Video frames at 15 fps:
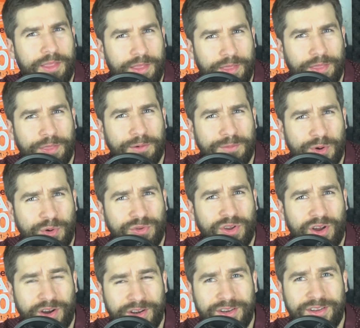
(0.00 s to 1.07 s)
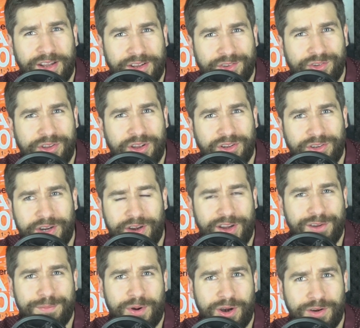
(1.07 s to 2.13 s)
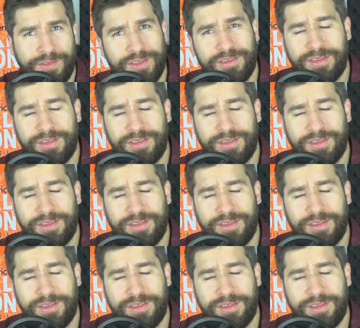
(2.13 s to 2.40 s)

the most unintentionally hilarious part of this,